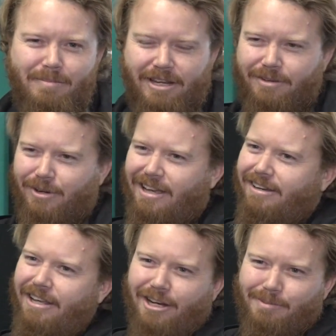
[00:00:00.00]
coming in. We're
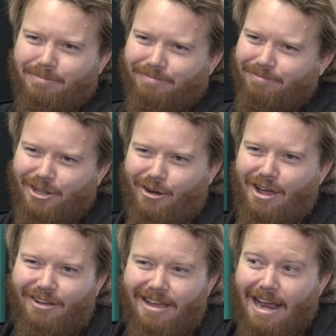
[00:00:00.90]
getting hit up, you
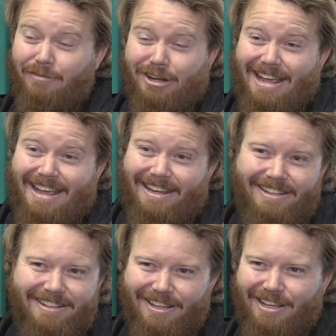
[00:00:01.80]
know, every day.